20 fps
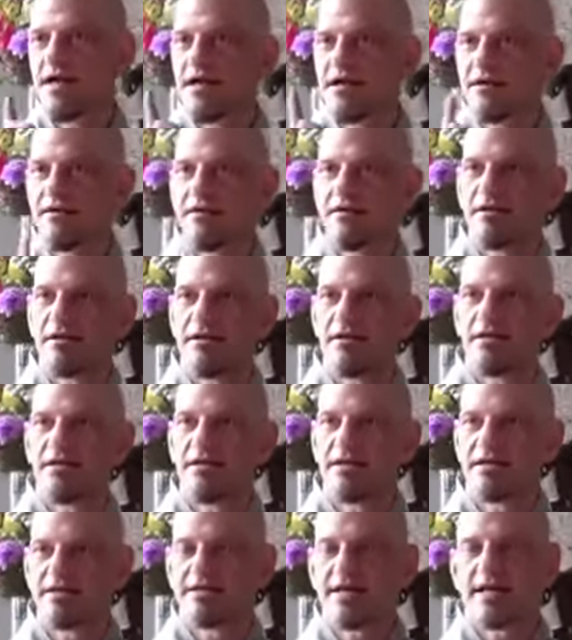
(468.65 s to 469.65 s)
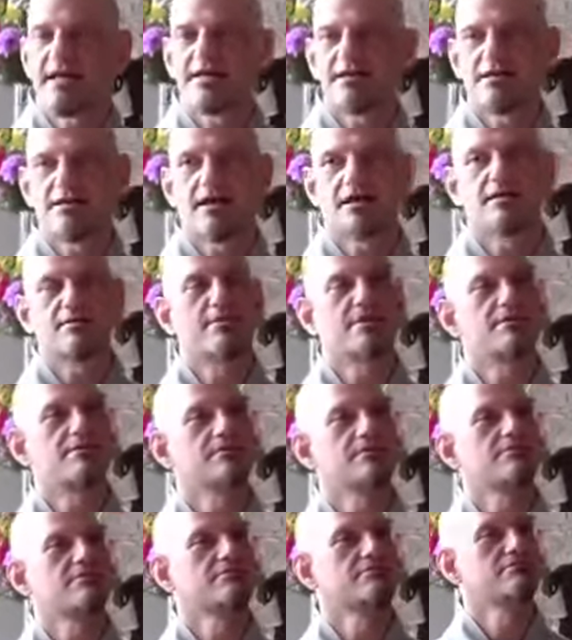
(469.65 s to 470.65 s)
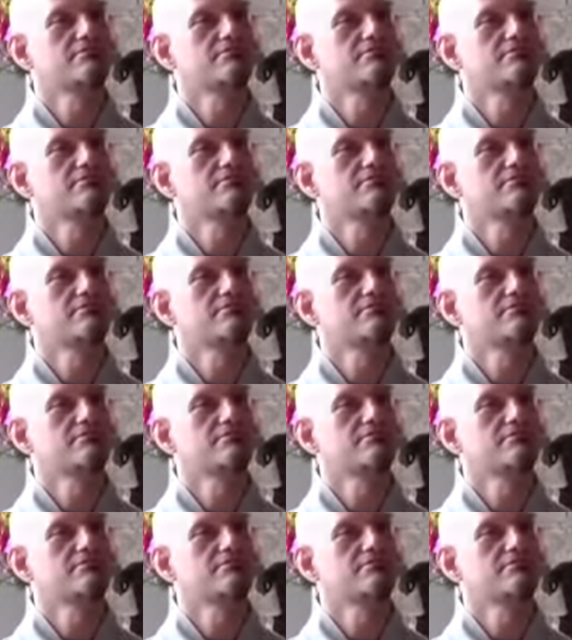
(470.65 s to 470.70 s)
then he attained enlightenment.